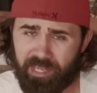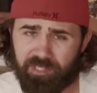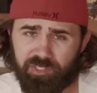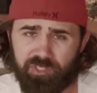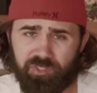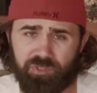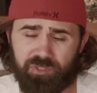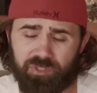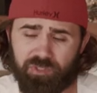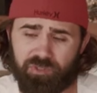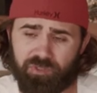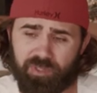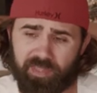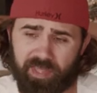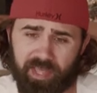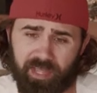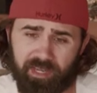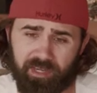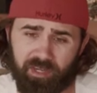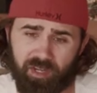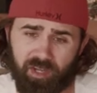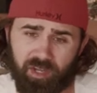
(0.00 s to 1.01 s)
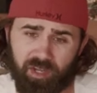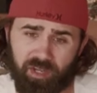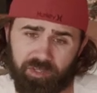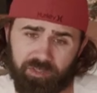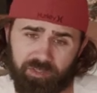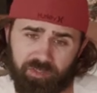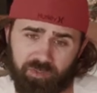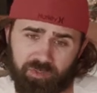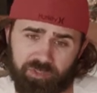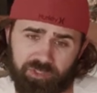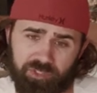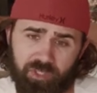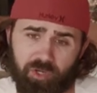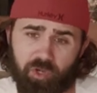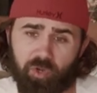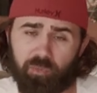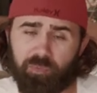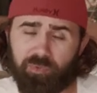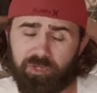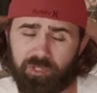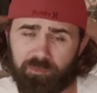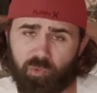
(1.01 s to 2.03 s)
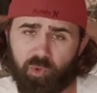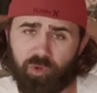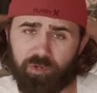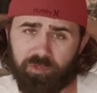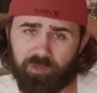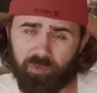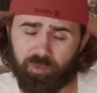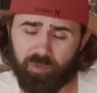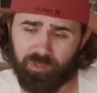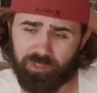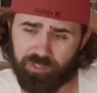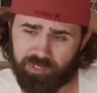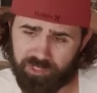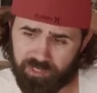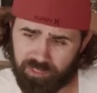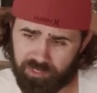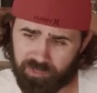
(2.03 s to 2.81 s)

as you do that, you'll start opening more doors,